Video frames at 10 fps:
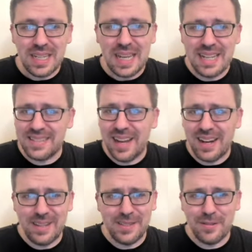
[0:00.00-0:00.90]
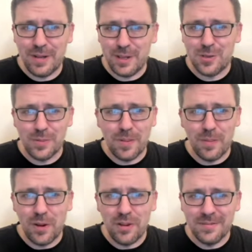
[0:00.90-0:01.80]
It's not easy to win a Super
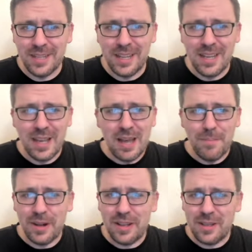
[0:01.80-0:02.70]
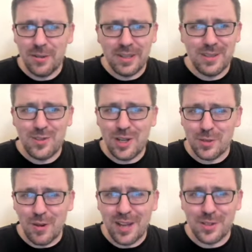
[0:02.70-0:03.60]
Bowl. But you look at this
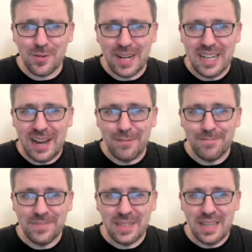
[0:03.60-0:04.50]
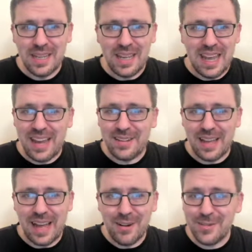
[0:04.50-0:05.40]
Jets roster right now, and
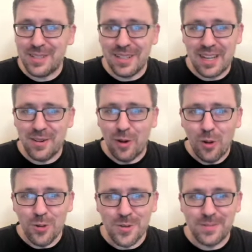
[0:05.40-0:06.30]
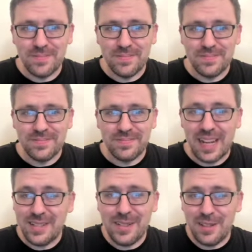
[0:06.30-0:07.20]
I don't see a lot of holes.
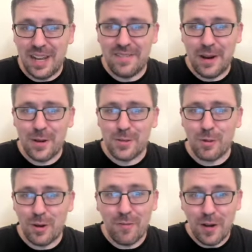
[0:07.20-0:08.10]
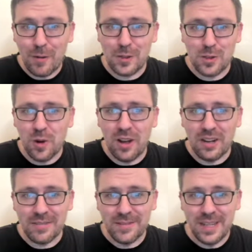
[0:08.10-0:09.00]
I see a lot of areas where they're very
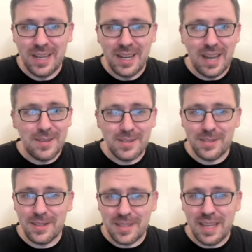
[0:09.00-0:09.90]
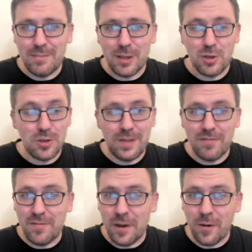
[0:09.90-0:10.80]
strong. And this is a team that should be
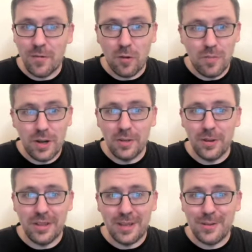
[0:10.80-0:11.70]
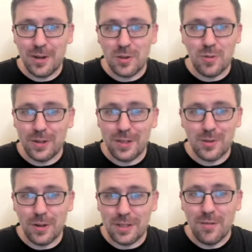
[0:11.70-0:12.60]
very formidable in the year
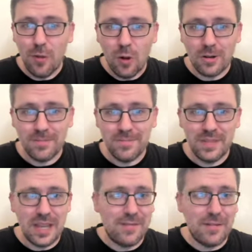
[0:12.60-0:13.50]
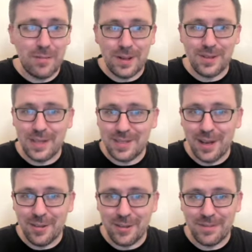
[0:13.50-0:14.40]
2024 if everybody stays
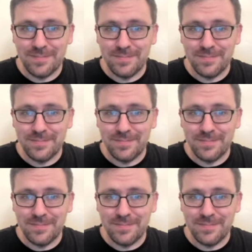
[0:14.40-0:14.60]
healthy